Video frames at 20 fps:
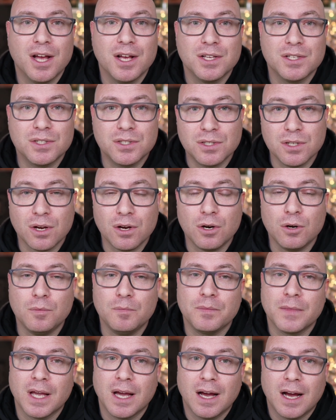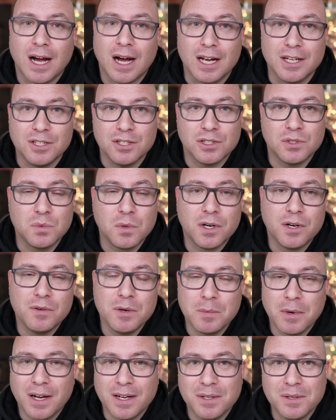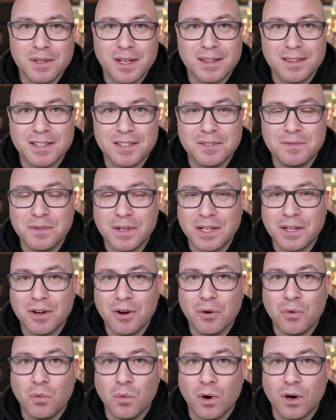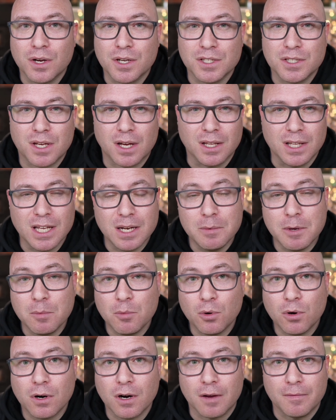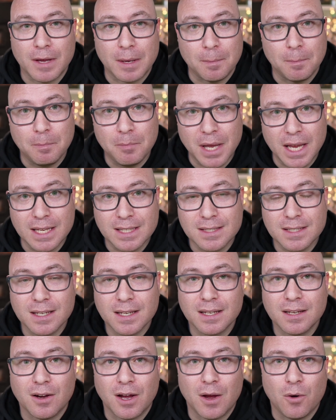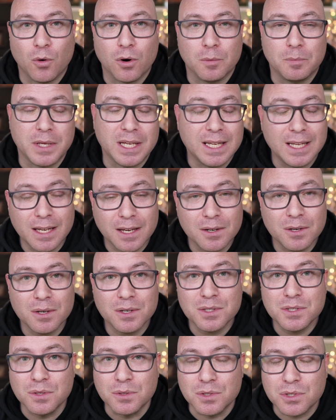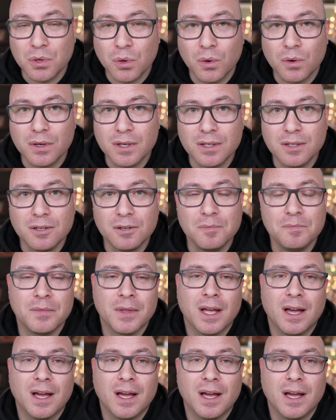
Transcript: So I just want to remind you that this video was a little bit more of a basic or beginner tutorial,